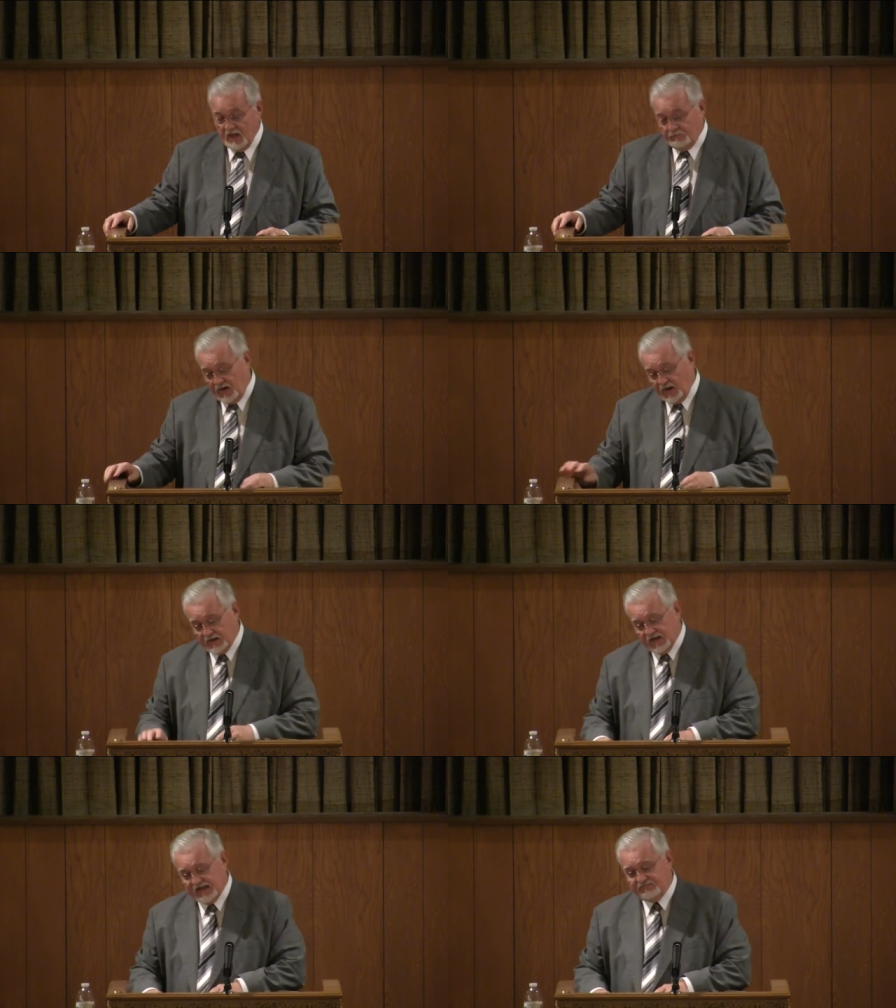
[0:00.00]

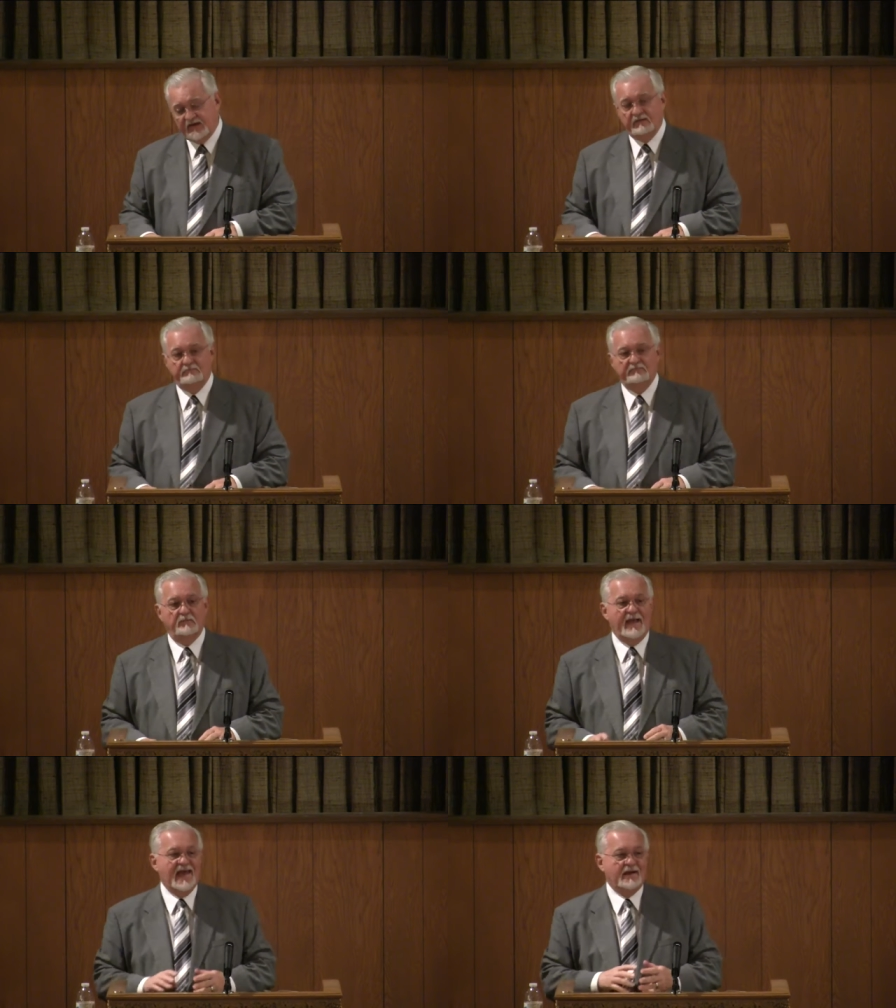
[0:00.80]
But leaving the
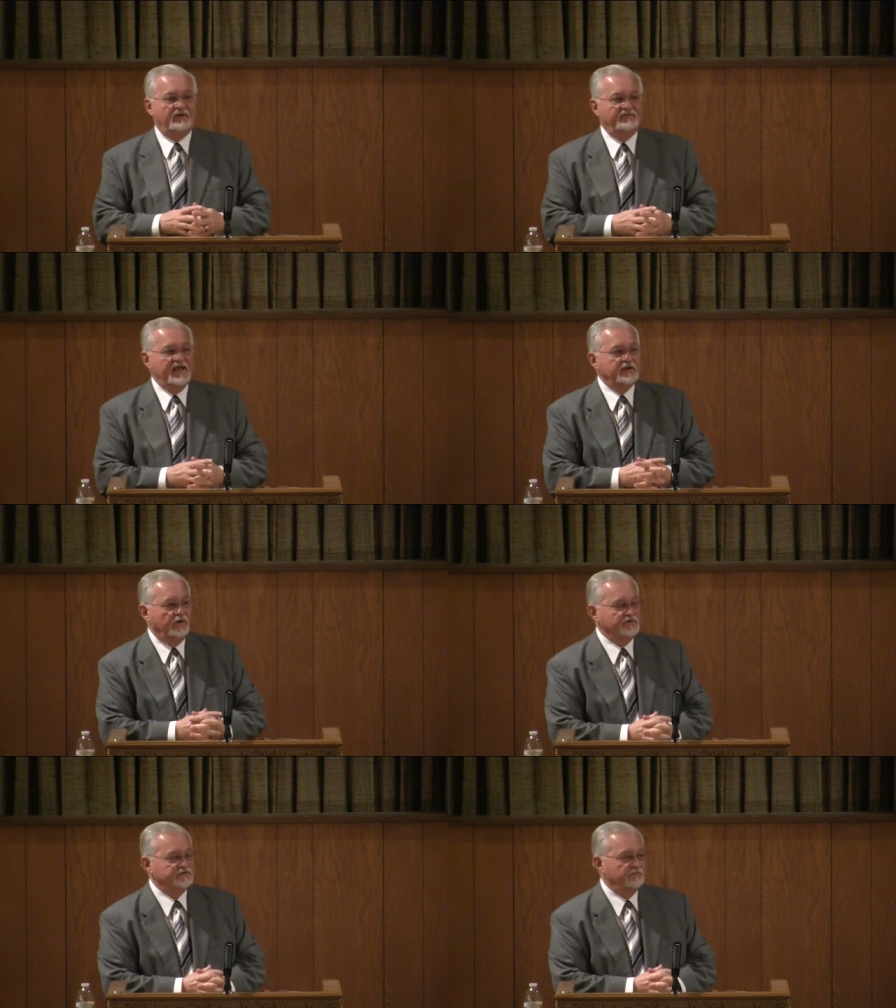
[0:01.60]
matter of
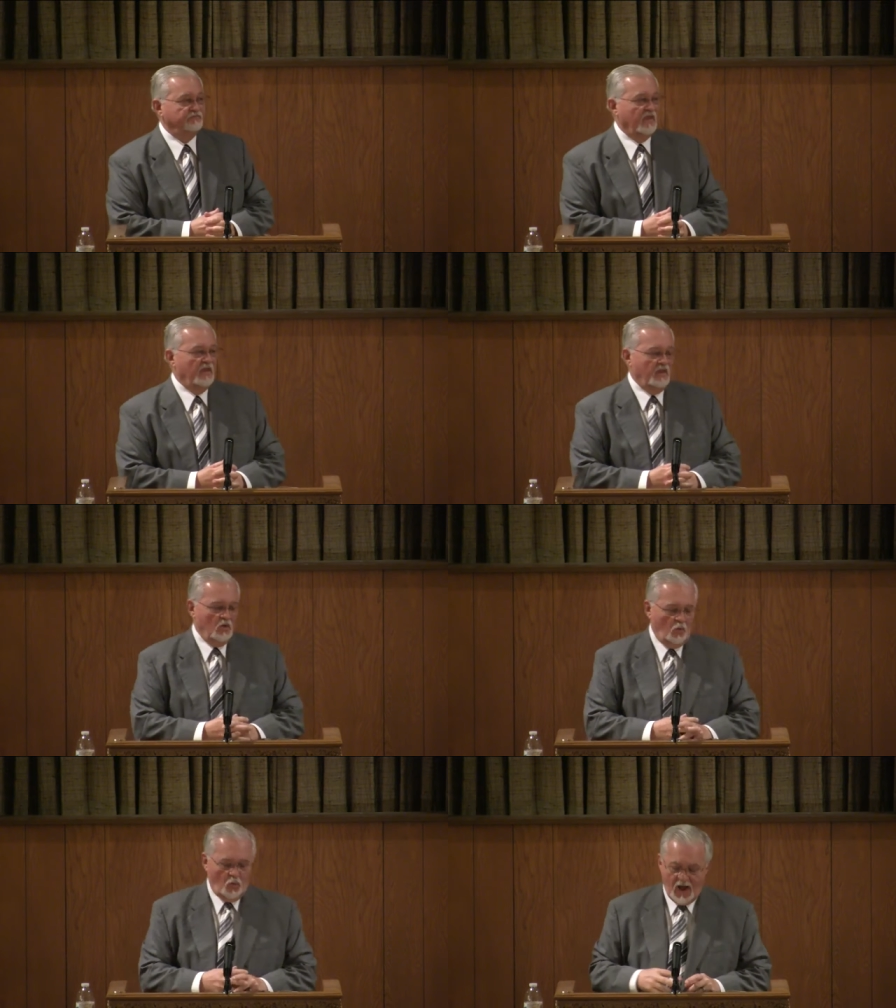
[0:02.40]
ignorance,
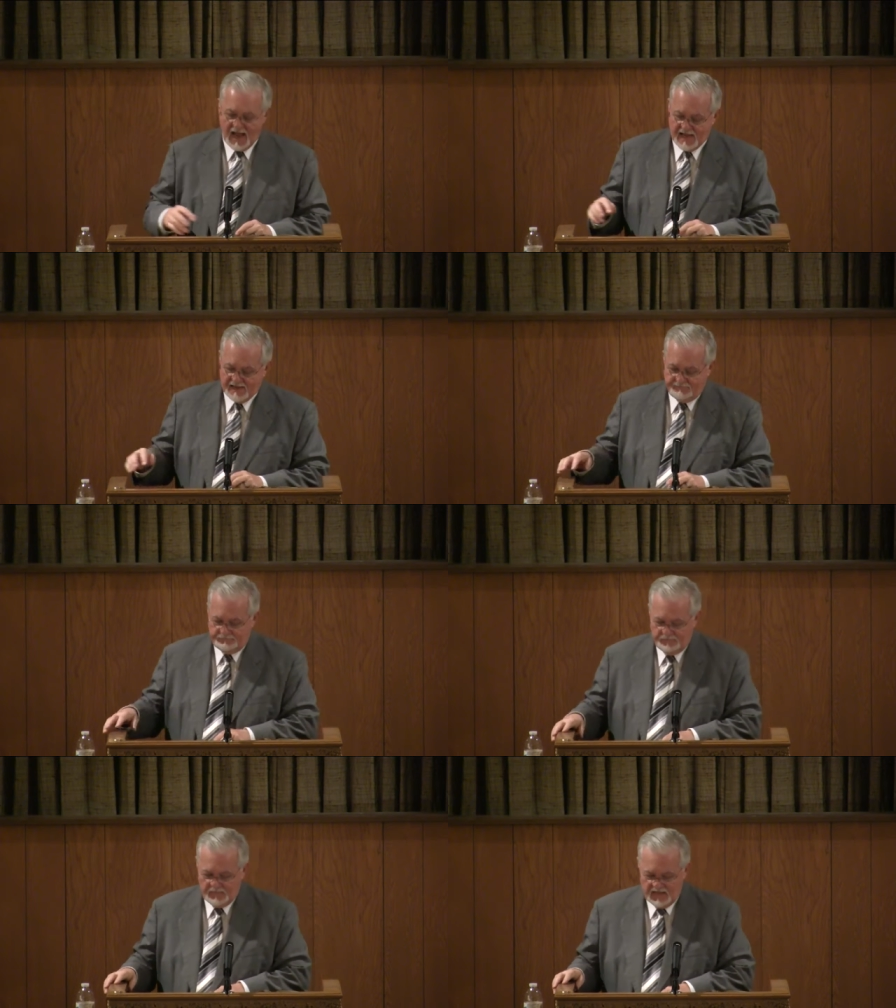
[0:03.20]
why
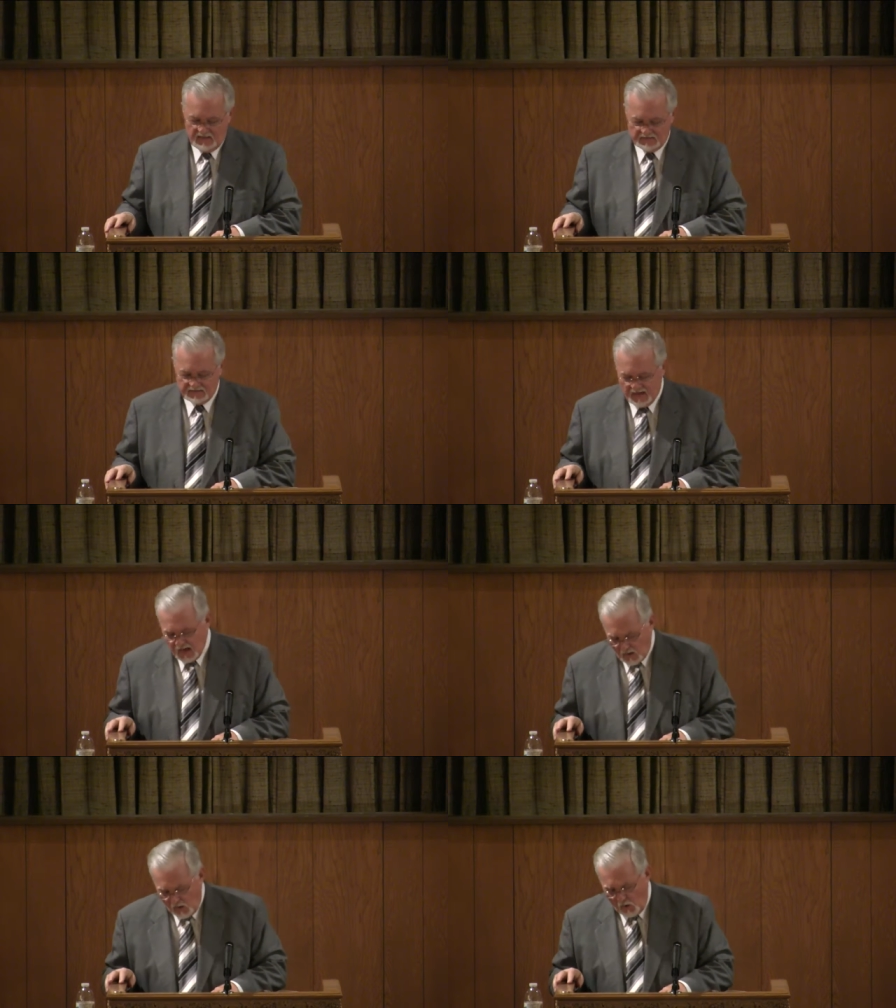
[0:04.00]
do
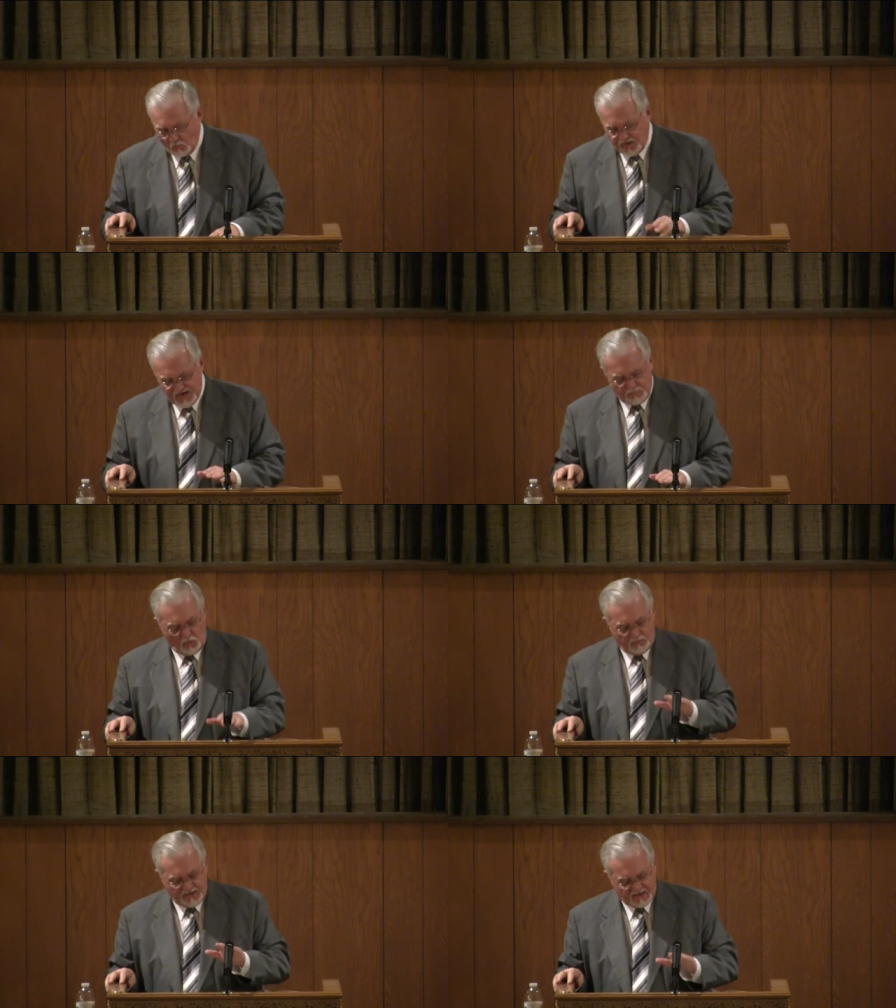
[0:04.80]
not all
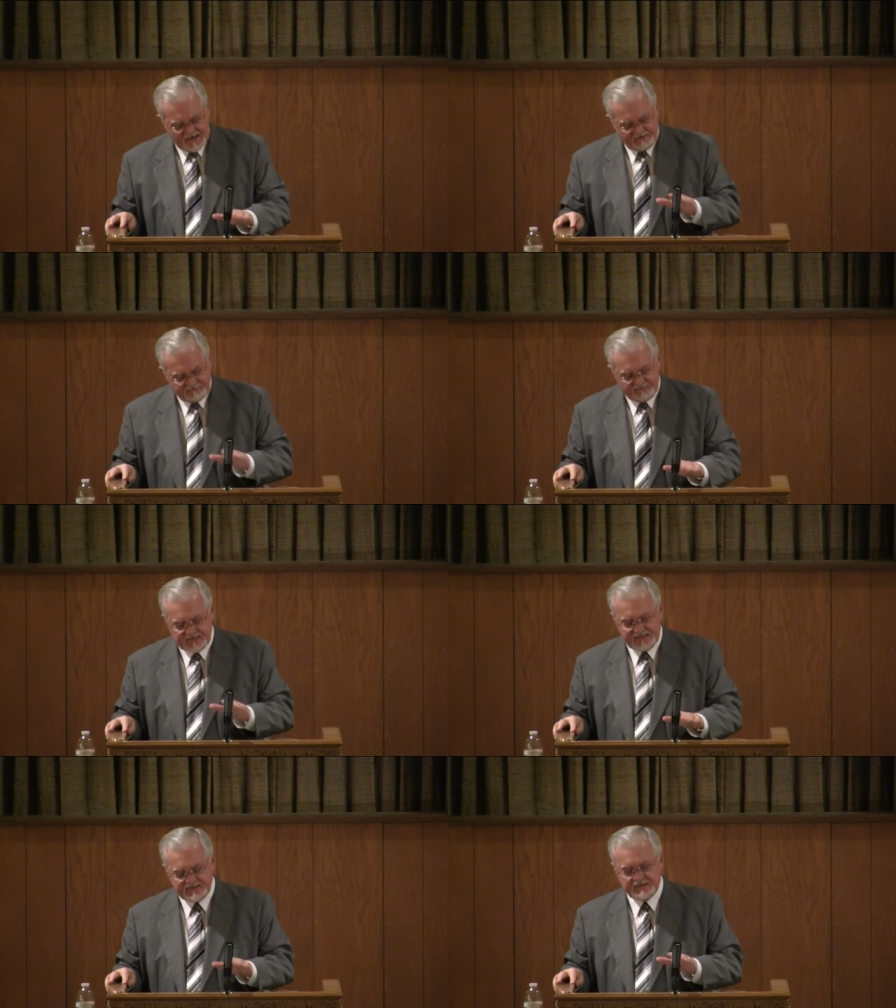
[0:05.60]
people believe in
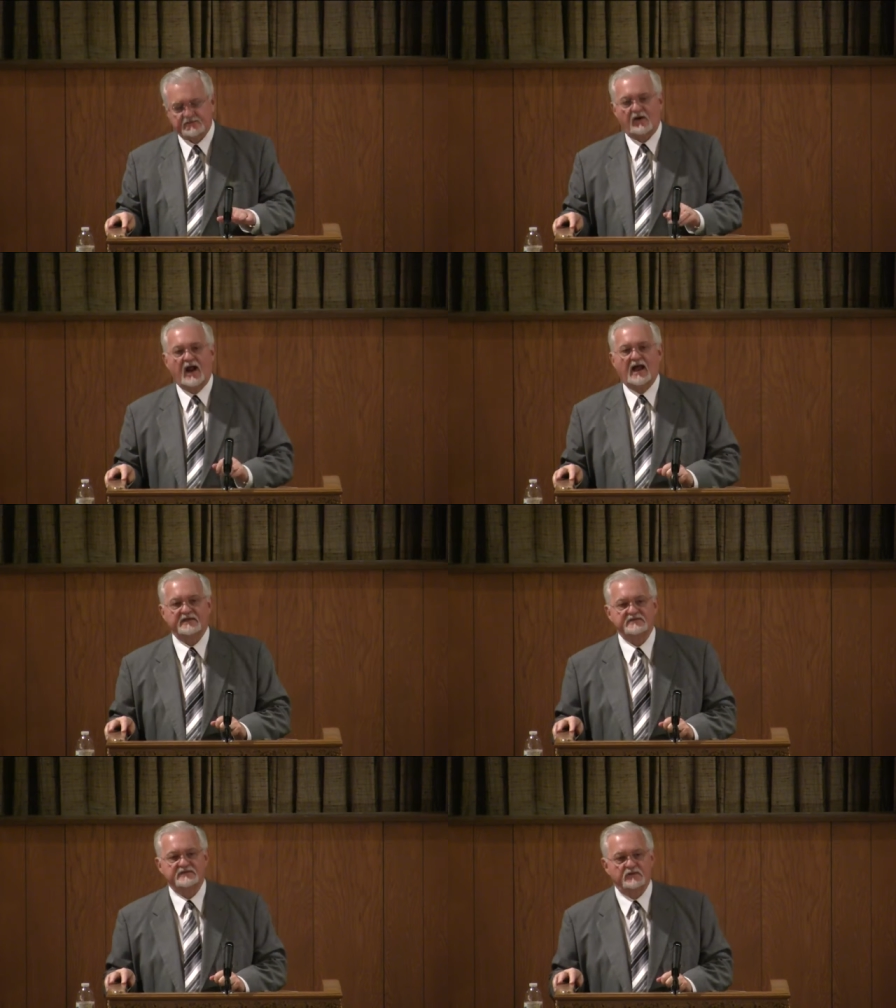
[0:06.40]
Jesus
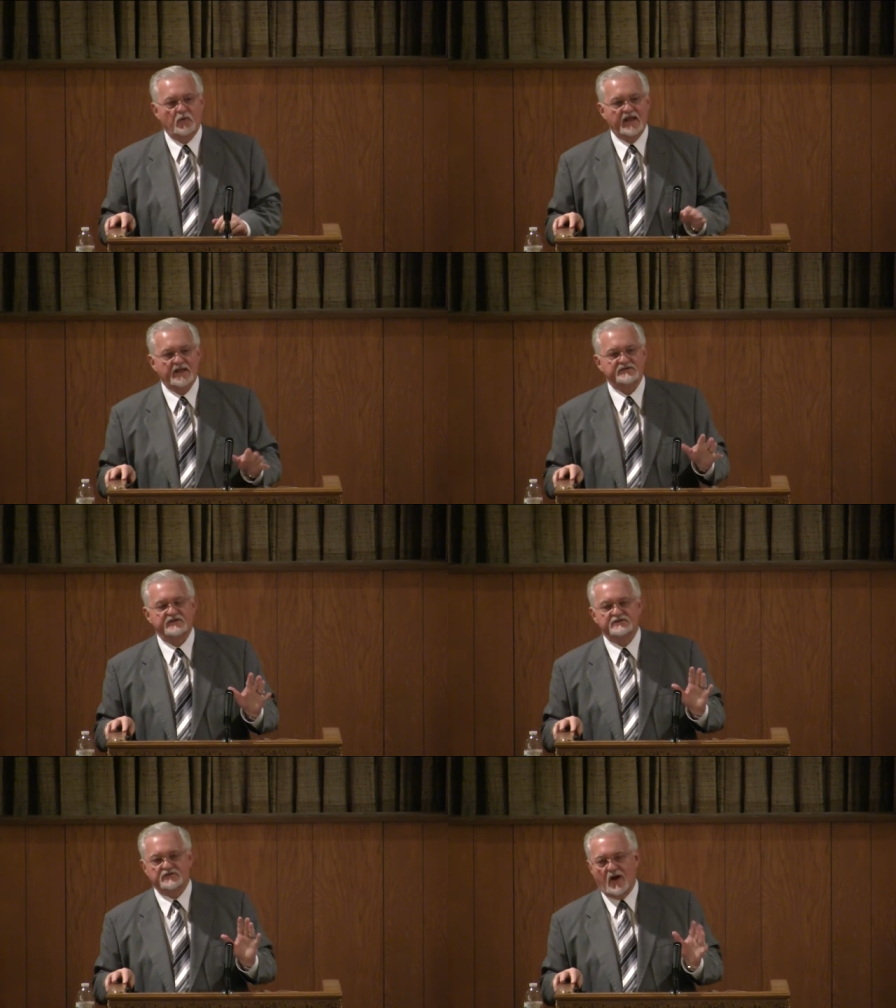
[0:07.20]
Christ the way it's
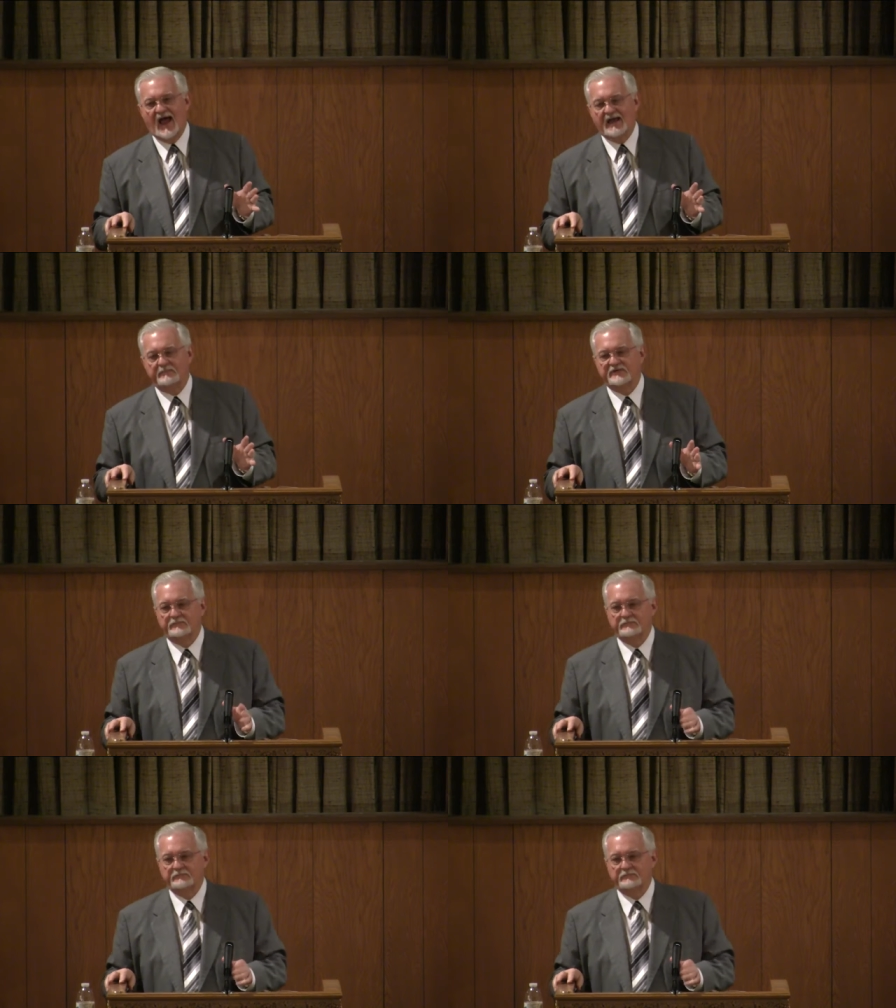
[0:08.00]
described